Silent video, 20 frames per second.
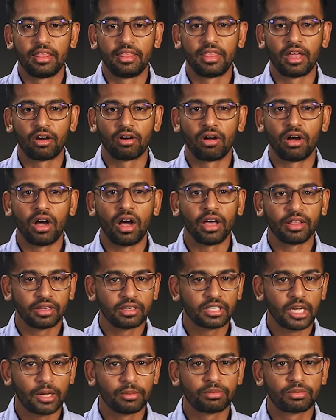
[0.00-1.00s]
There are other
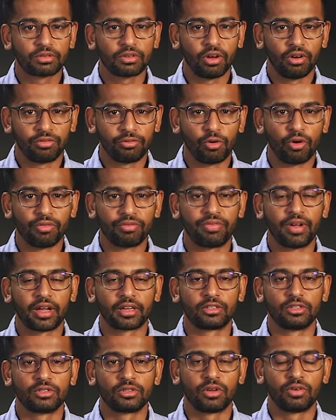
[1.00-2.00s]
types of form
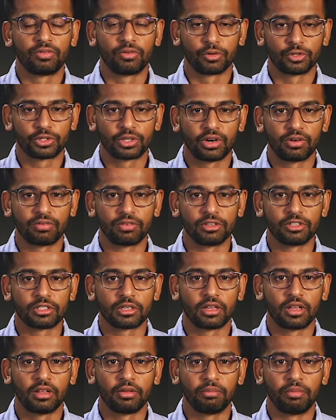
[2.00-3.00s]
factors for servers,
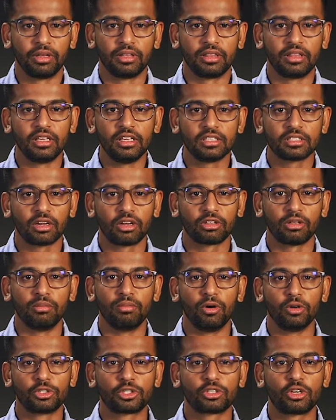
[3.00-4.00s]
but these are the
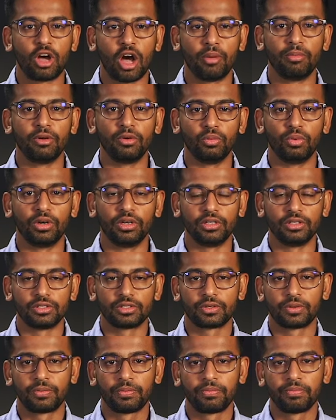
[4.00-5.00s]
most common
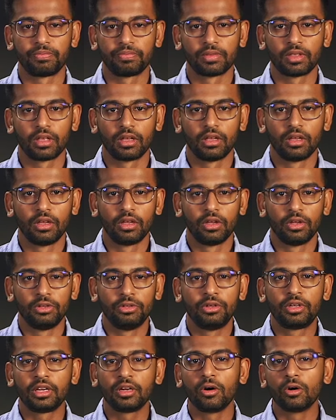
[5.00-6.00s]
ones.
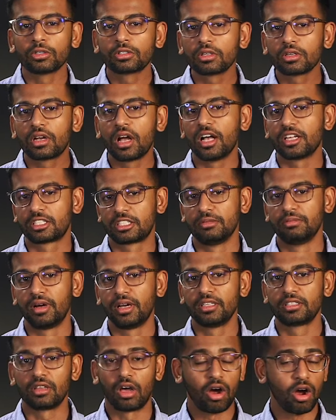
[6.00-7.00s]
You can also
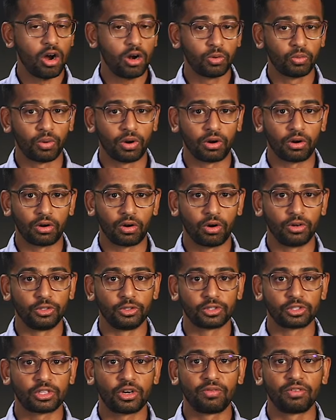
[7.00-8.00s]
customize the hardware on
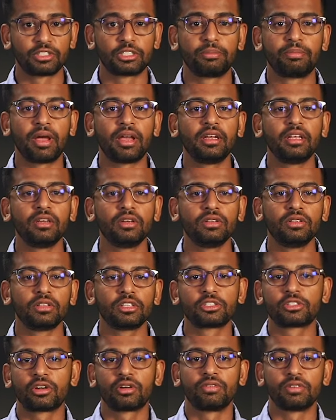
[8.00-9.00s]
your servers depending on the
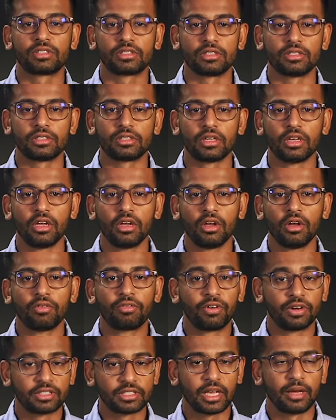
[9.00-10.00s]
services.
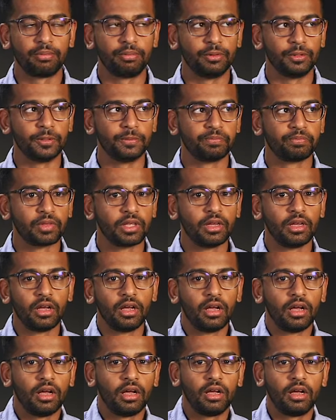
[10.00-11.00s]
For example,
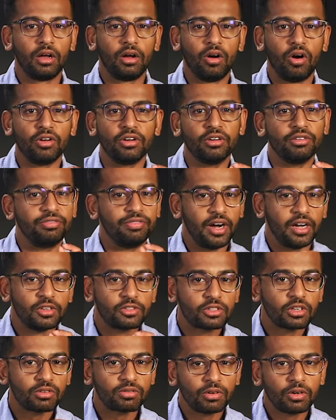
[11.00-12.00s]
on a file
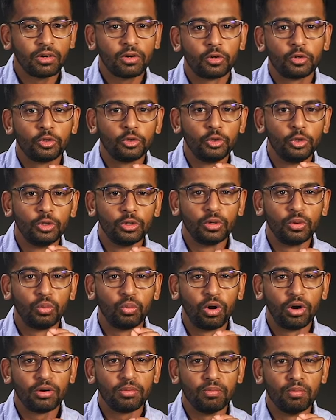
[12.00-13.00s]
server, you'll
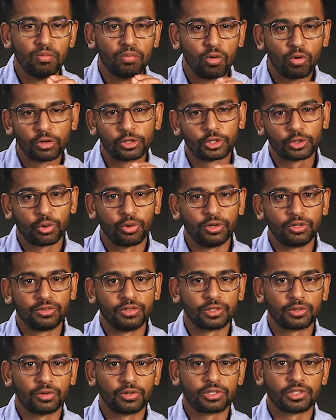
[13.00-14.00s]
want more storage
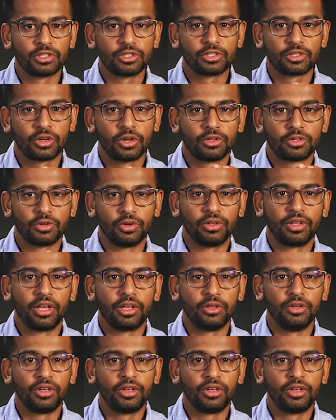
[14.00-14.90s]
resources so that